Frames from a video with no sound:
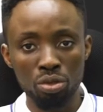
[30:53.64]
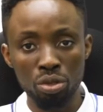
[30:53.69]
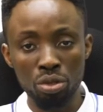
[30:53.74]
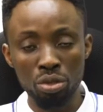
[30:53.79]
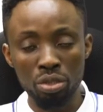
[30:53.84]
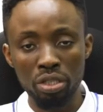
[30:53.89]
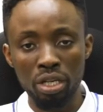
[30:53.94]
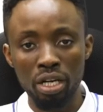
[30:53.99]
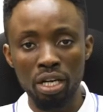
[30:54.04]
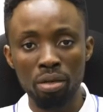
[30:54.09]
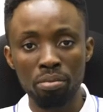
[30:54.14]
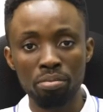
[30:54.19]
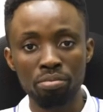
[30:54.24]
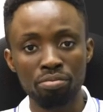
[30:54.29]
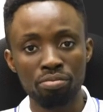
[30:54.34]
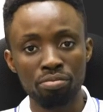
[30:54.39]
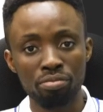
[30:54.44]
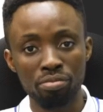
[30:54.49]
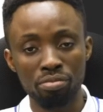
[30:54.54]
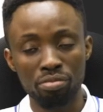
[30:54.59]

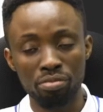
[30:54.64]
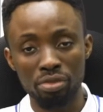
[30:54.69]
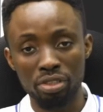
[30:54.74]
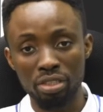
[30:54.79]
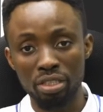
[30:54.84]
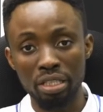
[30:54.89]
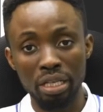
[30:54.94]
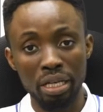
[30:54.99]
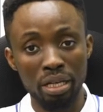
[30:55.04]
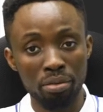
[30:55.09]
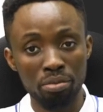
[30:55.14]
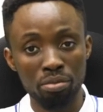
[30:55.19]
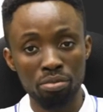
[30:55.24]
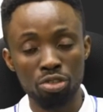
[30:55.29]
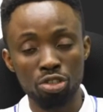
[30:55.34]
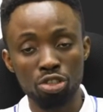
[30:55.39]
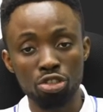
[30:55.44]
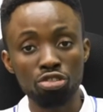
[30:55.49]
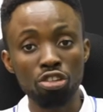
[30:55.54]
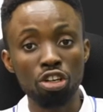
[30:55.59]
good
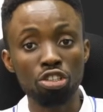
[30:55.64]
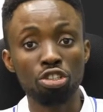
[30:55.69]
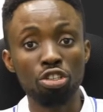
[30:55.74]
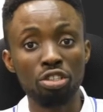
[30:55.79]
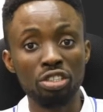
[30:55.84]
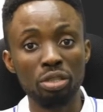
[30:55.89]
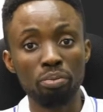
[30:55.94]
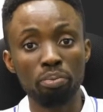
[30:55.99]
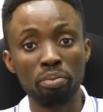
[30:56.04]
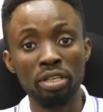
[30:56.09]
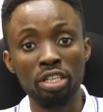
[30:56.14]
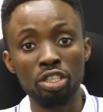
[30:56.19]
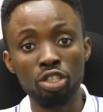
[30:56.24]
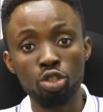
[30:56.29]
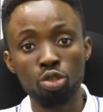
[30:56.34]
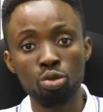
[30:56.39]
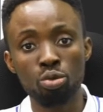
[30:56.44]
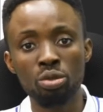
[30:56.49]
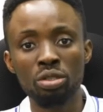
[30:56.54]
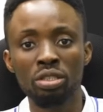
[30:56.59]
structures in
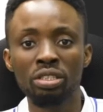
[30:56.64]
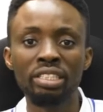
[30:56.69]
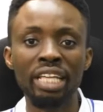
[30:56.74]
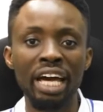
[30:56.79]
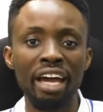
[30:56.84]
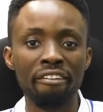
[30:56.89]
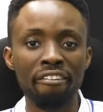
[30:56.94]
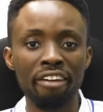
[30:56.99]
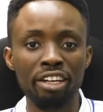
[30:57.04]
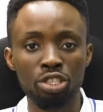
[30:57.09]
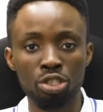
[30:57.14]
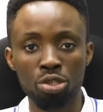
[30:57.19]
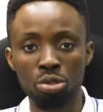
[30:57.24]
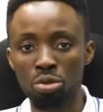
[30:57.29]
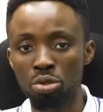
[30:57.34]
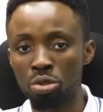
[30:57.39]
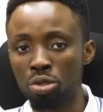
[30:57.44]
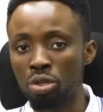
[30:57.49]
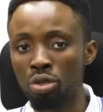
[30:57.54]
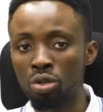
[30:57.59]
place to
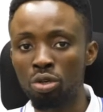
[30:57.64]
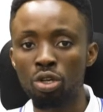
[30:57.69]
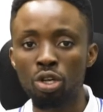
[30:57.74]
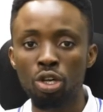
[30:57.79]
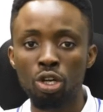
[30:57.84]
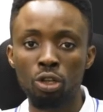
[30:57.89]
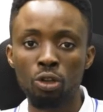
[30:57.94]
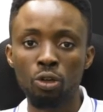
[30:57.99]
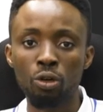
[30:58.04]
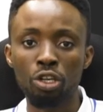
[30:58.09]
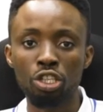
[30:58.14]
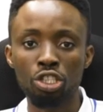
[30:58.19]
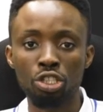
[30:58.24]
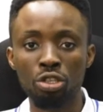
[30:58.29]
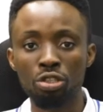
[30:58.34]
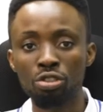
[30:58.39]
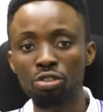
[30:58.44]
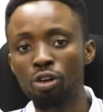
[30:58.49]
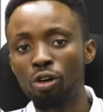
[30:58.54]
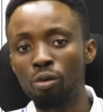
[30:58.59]
direct you to your
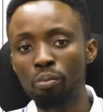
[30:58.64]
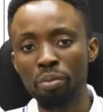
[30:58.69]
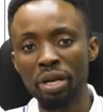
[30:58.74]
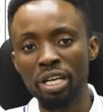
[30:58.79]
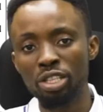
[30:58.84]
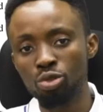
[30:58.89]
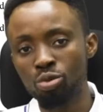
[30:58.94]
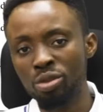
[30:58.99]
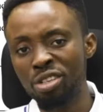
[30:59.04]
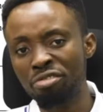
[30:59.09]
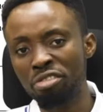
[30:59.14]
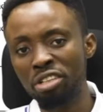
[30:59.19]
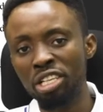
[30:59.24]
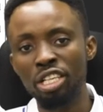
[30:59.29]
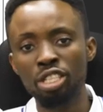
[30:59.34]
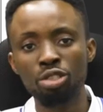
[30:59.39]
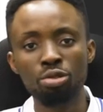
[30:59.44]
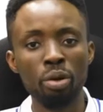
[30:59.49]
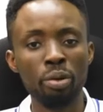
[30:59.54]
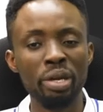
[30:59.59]
location, compared to a
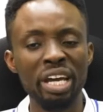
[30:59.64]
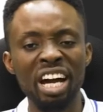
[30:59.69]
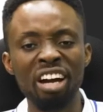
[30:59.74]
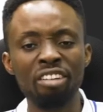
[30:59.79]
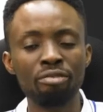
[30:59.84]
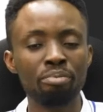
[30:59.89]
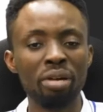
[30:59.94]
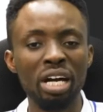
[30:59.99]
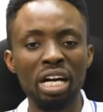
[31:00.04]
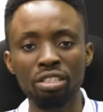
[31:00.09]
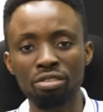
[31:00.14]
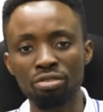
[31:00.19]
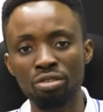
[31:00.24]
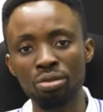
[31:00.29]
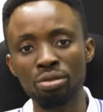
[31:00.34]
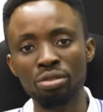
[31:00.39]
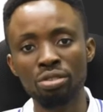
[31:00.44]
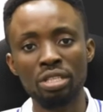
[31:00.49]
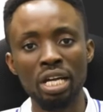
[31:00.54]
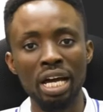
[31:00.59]
village where we have
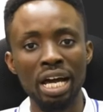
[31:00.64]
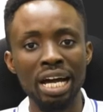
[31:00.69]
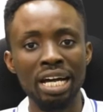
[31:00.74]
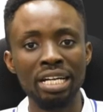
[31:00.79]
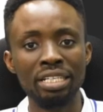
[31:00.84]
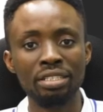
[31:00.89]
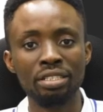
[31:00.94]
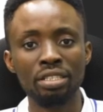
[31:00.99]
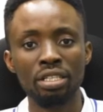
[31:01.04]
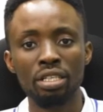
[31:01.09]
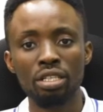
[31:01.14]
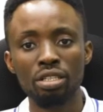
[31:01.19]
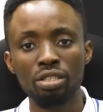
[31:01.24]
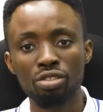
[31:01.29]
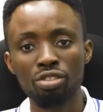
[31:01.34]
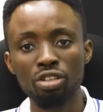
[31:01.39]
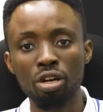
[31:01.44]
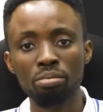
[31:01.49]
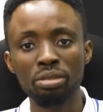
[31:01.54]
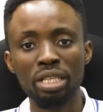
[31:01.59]
bad roads, and
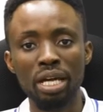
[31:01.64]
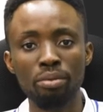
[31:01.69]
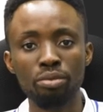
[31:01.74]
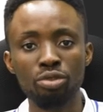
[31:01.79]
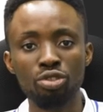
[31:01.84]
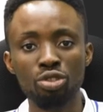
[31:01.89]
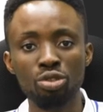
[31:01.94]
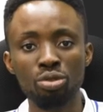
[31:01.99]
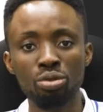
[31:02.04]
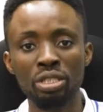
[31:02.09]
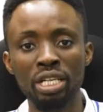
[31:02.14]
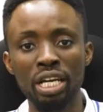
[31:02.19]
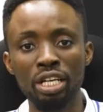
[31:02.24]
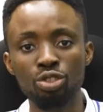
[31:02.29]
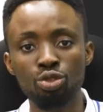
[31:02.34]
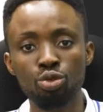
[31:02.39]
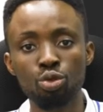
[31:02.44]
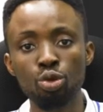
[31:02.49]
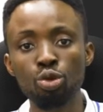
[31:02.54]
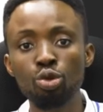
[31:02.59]
sometimes you
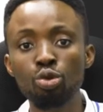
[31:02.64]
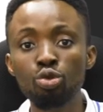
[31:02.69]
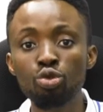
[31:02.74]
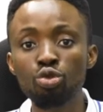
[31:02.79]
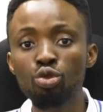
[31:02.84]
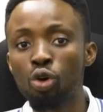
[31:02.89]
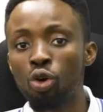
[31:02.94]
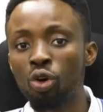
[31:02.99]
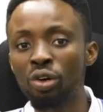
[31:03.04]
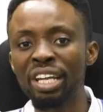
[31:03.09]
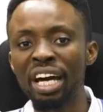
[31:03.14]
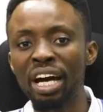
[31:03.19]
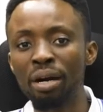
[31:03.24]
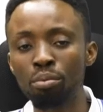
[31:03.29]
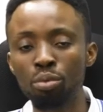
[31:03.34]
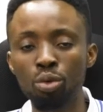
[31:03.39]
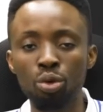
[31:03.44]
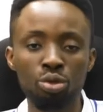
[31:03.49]
get to use other